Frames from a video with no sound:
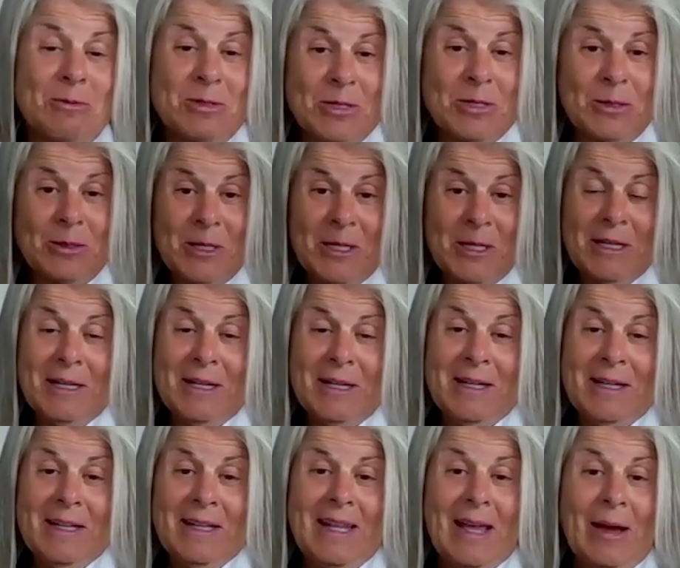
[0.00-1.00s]
So
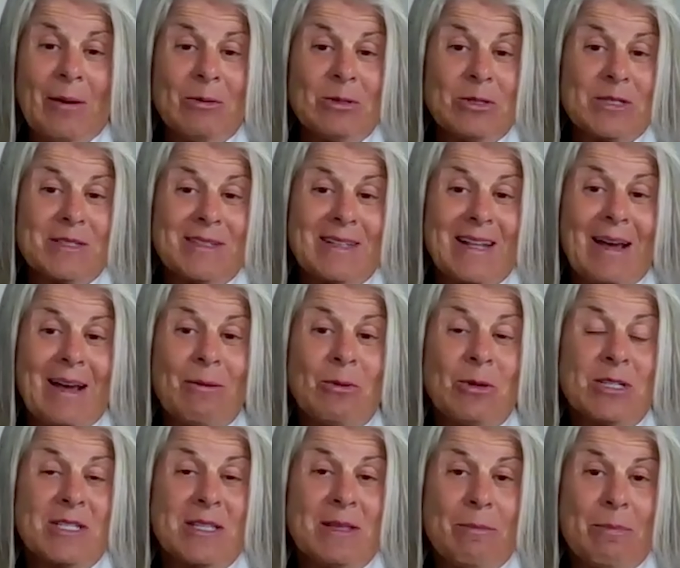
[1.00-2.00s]
that was
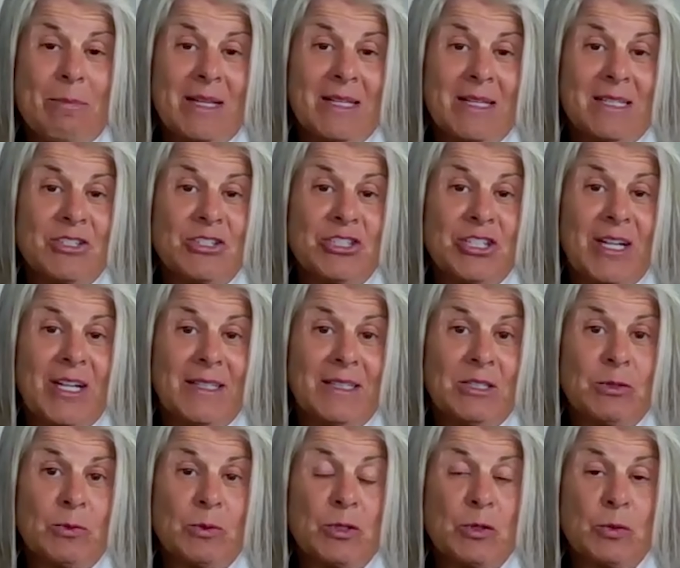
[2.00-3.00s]
the biggest
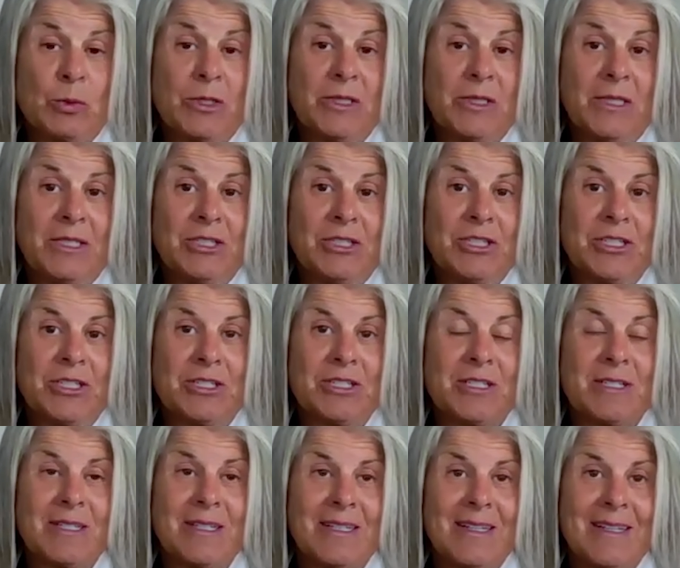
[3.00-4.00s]
challenge, was really
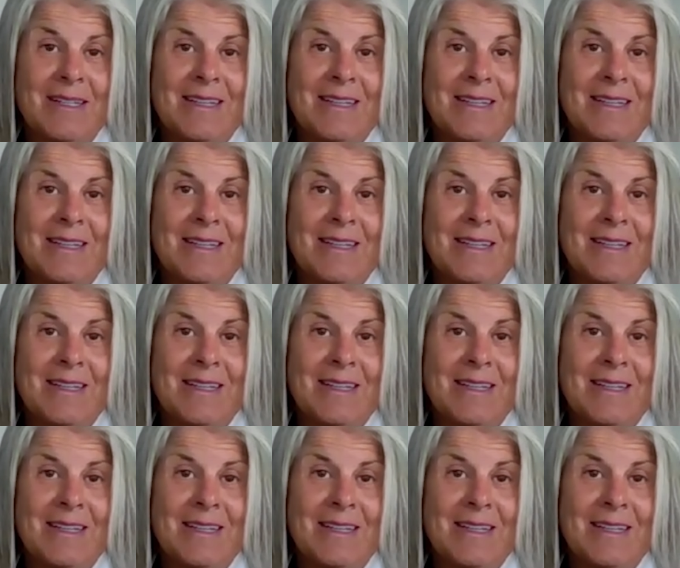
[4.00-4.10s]
just